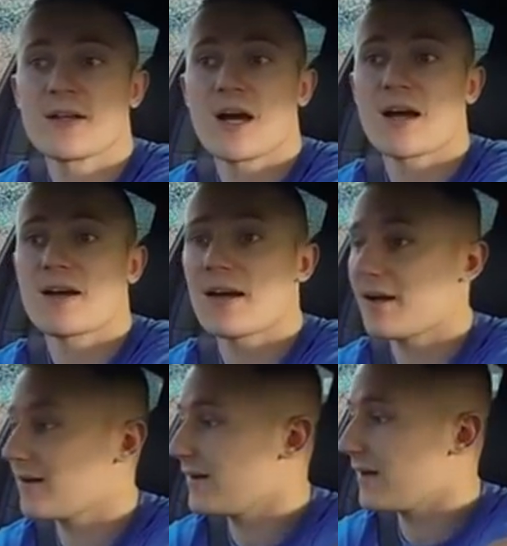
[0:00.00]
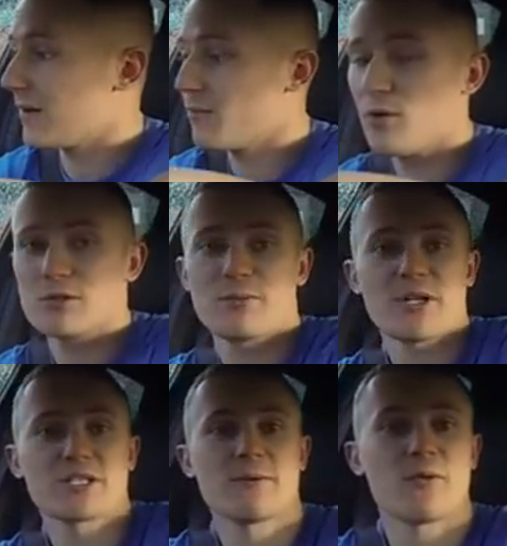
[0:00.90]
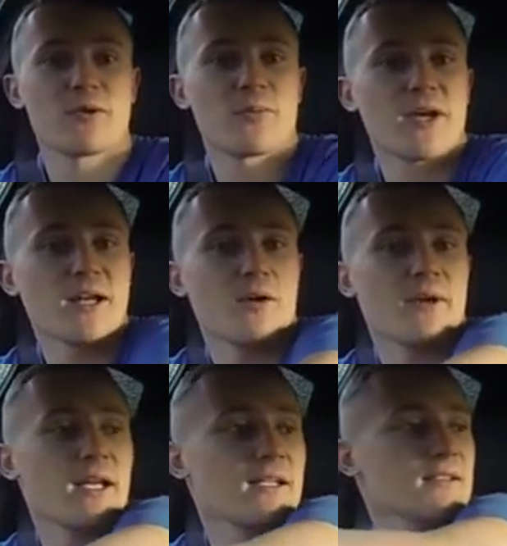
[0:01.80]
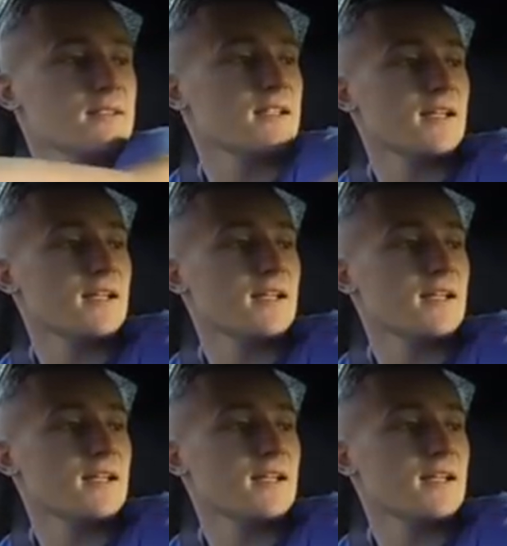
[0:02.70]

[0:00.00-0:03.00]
that I'm most impressed about with P&L Minis